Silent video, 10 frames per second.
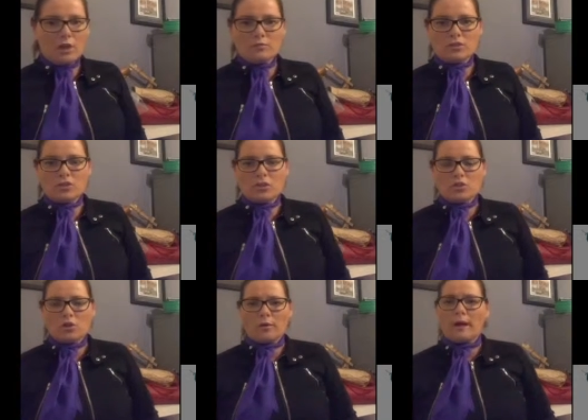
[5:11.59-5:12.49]
I'm just going
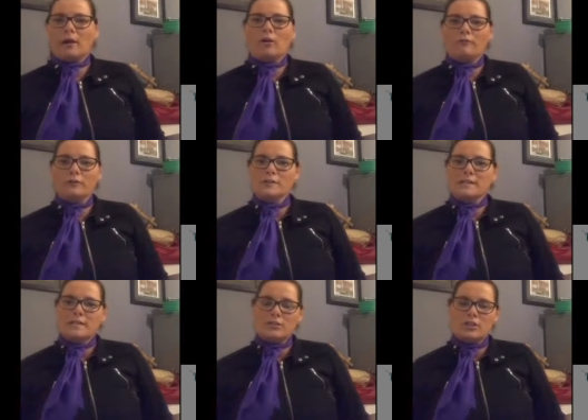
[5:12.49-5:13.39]
to talk about
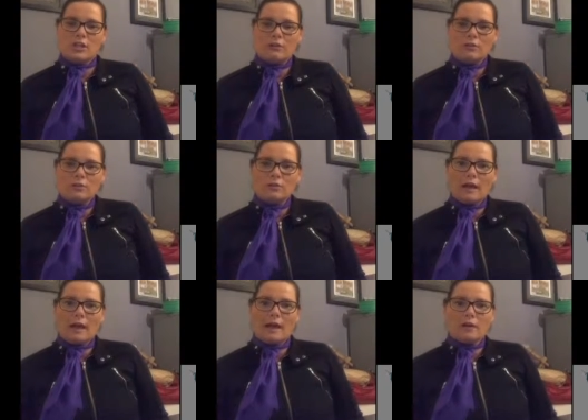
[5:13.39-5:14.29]
confidence in general,
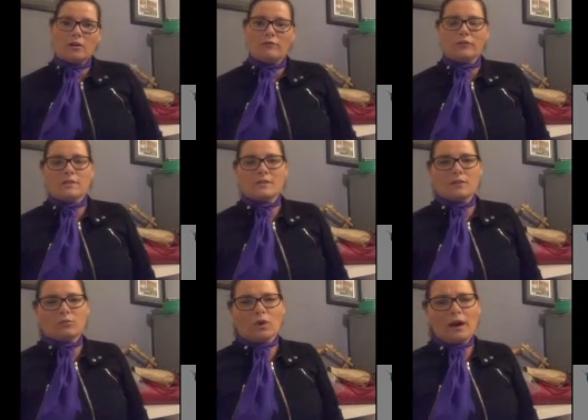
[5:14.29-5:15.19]
confidence in
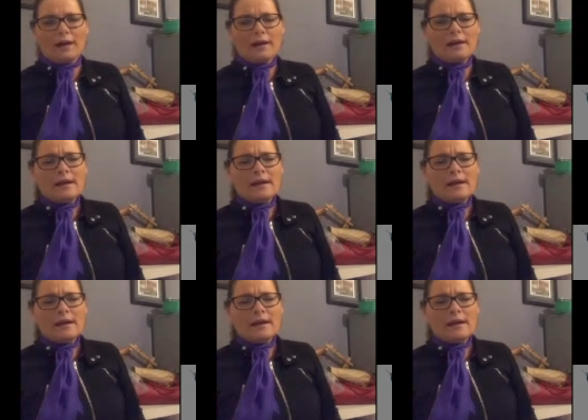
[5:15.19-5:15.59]
the rider.